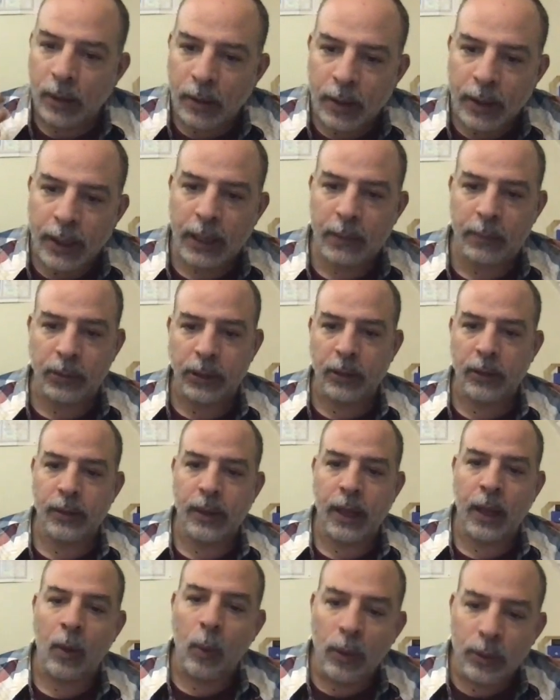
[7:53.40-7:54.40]
carbonate
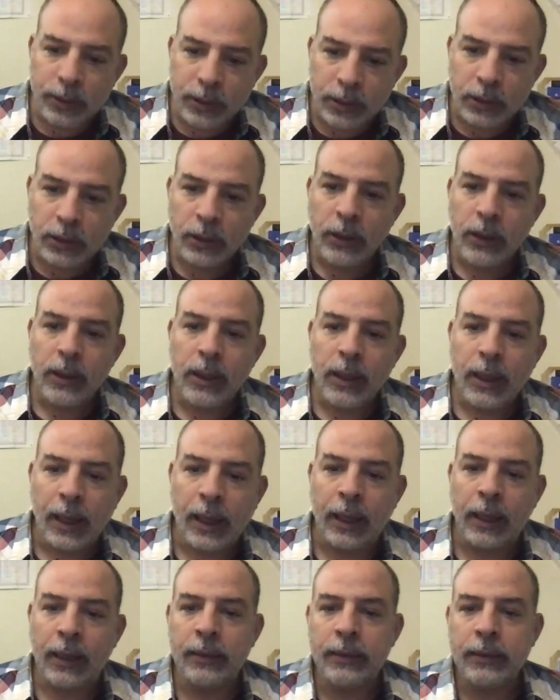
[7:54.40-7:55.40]
and water,
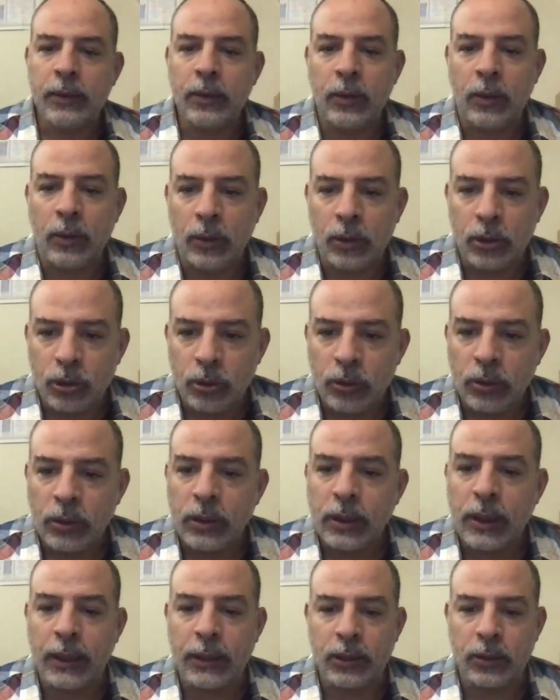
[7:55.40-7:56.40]
and also
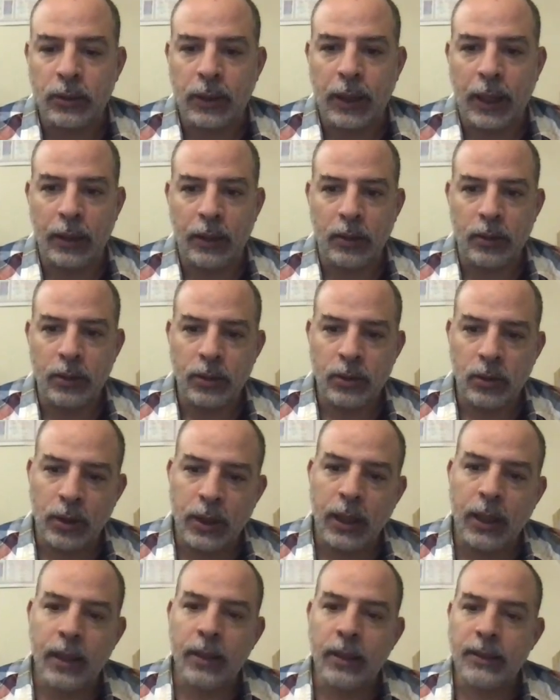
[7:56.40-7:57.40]
calcium ions.
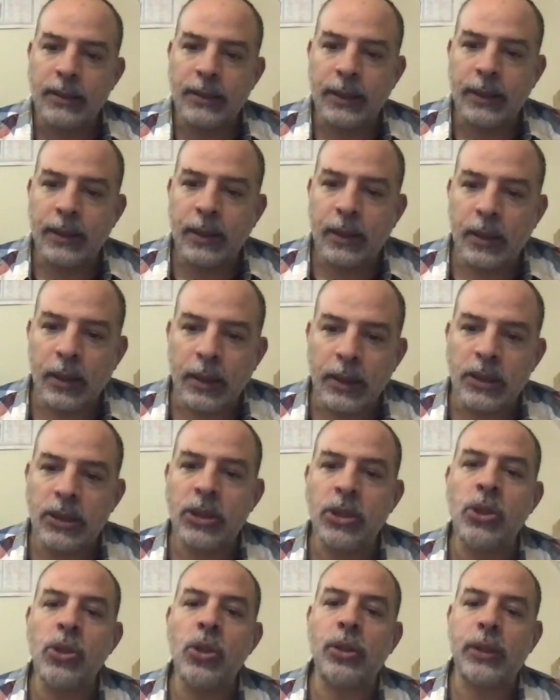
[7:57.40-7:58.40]
Okay, it's
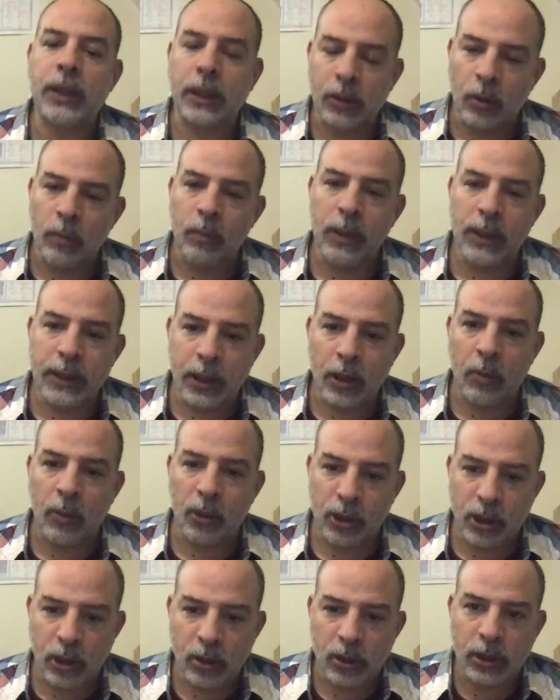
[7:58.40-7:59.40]
not a completely
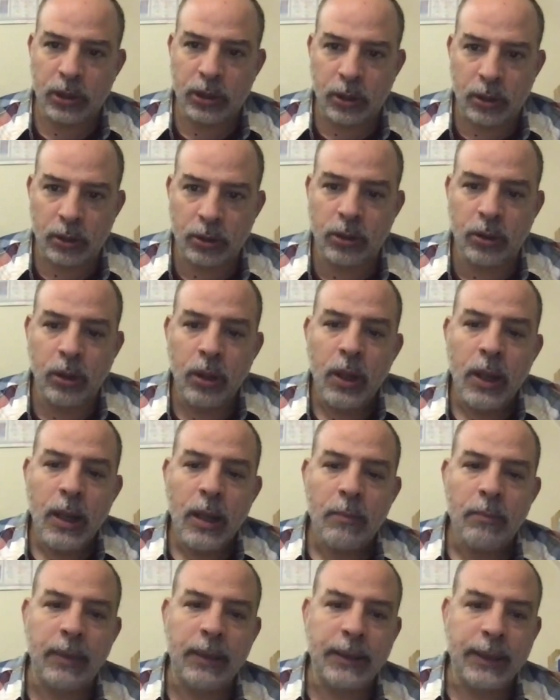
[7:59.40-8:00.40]
homogeneous structure,
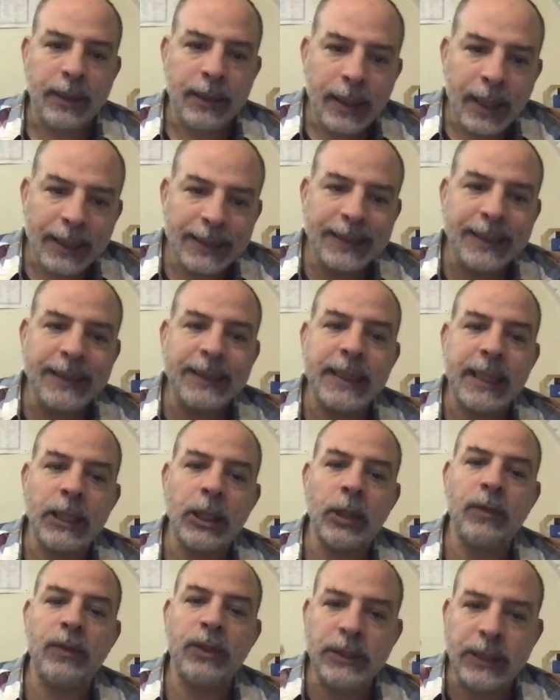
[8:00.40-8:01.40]
but it has this kind
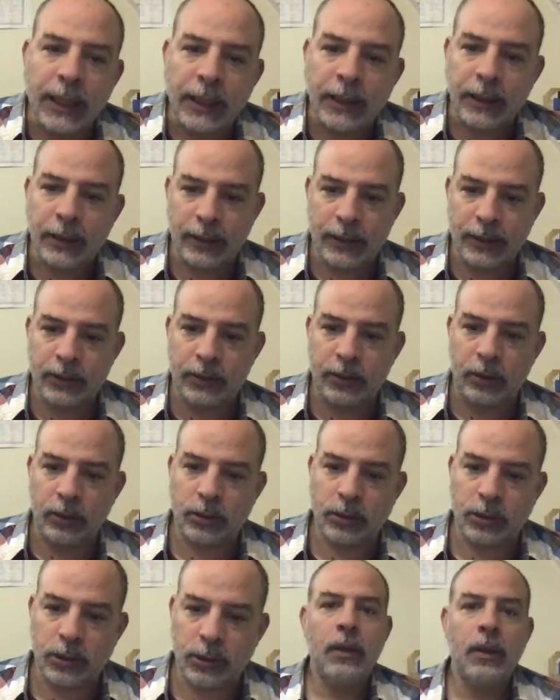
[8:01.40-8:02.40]
of channel
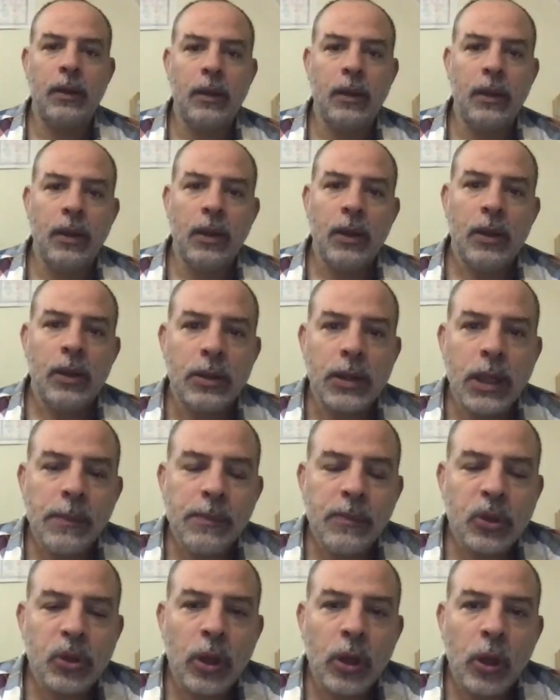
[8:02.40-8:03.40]
structure. Okay,
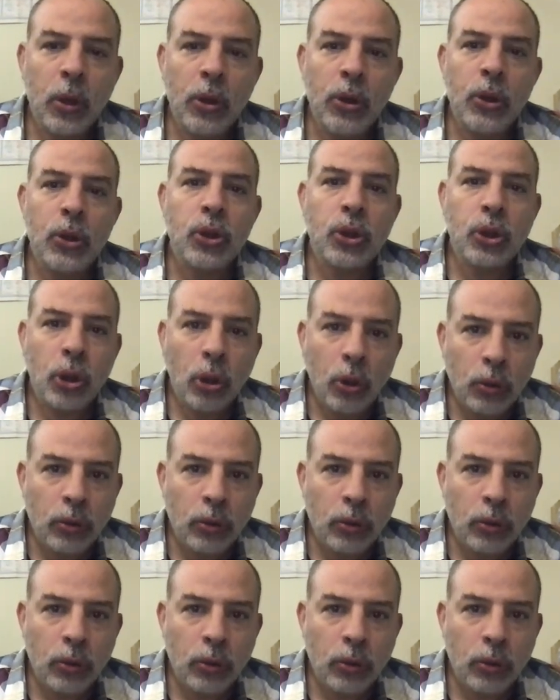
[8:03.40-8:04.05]
so I'm going to show